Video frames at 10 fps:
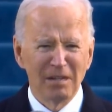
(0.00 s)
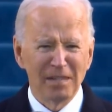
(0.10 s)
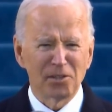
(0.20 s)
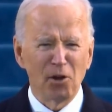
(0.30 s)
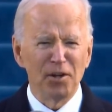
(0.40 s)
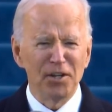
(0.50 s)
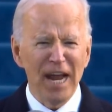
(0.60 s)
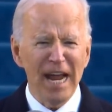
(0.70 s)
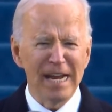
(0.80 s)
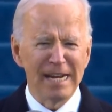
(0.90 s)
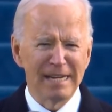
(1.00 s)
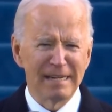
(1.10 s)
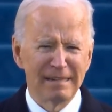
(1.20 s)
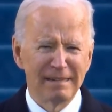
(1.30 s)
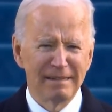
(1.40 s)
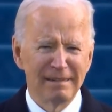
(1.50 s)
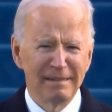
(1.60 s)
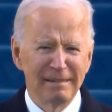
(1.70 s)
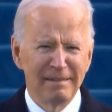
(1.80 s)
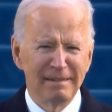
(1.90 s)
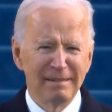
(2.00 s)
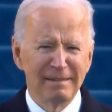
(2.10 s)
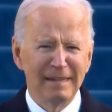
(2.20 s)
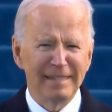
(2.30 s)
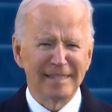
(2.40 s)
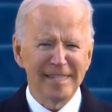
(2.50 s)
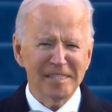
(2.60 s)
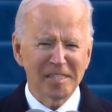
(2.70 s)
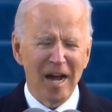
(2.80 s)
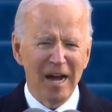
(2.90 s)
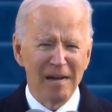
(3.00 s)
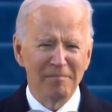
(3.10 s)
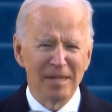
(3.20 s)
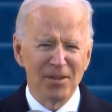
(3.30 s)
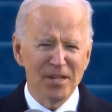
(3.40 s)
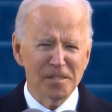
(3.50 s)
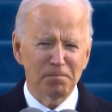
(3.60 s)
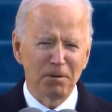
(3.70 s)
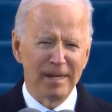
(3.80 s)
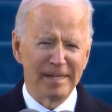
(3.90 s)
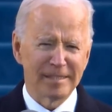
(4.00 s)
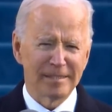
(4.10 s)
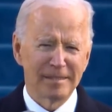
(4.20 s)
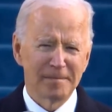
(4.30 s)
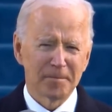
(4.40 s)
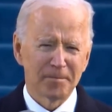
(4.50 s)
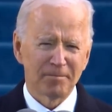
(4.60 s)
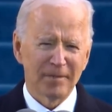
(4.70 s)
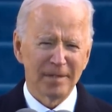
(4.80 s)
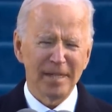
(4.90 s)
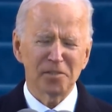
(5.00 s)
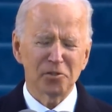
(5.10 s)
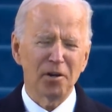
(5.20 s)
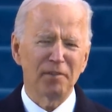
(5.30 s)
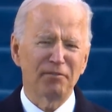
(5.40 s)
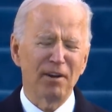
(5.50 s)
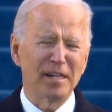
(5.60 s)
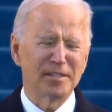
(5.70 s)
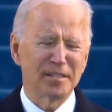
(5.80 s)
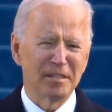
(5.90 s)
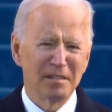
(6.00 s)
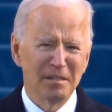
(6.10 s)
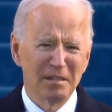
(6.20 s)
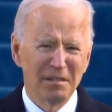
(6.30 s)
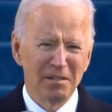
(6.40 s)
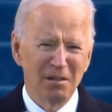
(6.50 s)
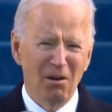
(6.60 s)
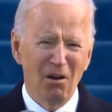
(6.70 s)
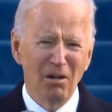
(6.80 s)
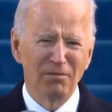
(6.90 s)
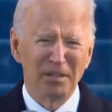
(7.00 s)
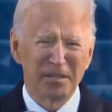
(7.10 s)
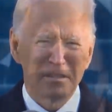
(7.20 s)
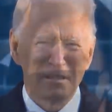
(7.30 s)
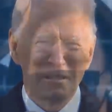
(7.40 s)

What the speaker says: And so today, at this time, in this place, let's start afresh, all of us.